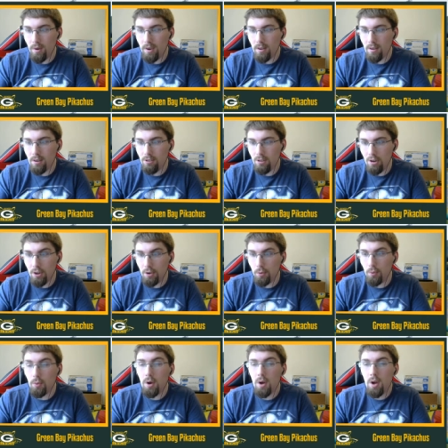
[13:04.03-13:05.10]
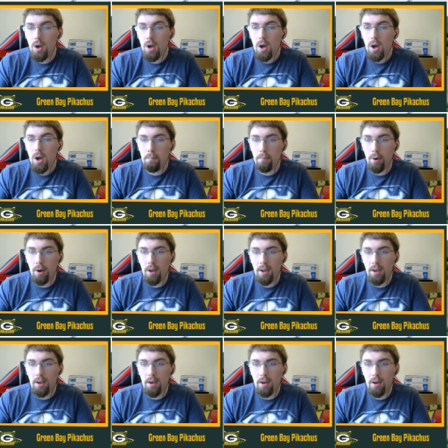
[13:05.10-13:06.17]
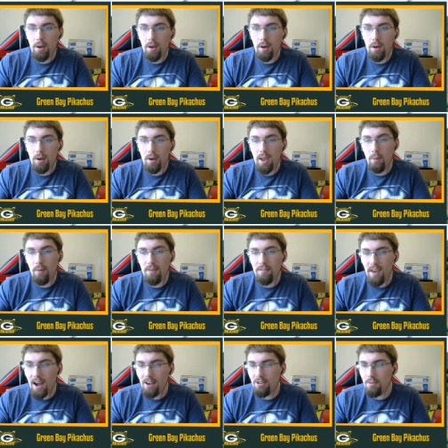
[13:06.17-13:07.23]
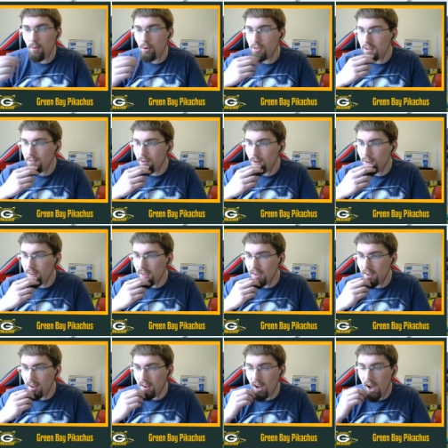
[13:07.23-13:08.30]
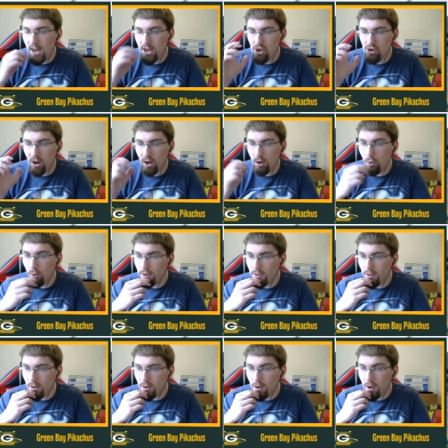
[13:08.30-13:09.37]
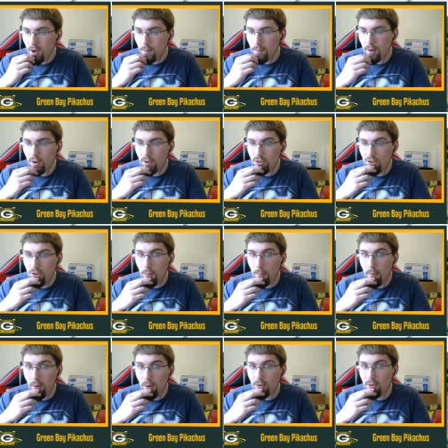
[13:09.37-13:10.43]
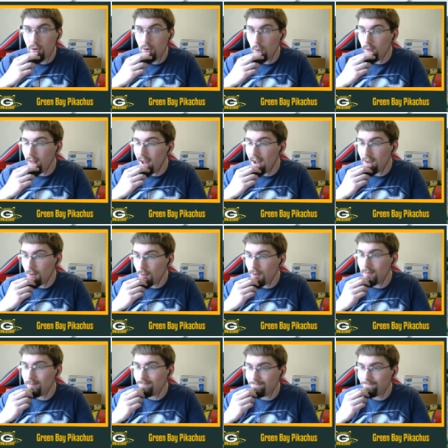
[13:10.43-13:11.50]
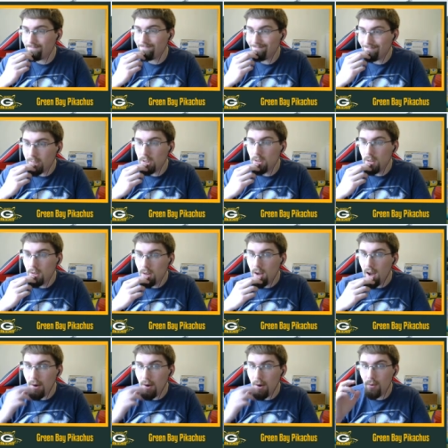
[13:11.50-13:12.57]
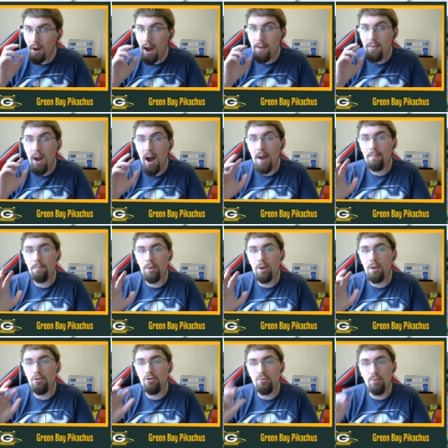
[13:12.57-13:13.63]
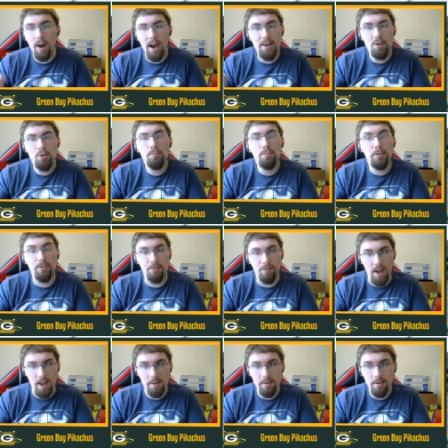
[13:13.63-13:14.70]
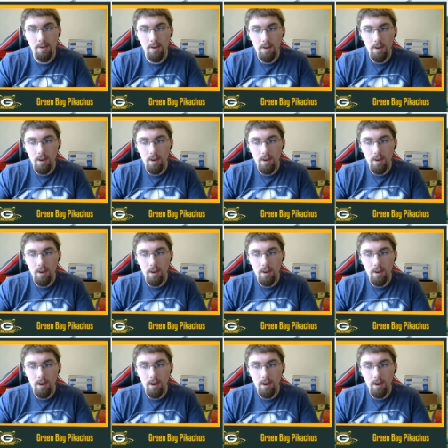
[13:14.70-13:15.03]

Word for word: win condition too, but yeah, we have Yache mostly for like Ice Shard Cloyster because Superpower is going to do a lot to it. I, I, I'm going to try to prevent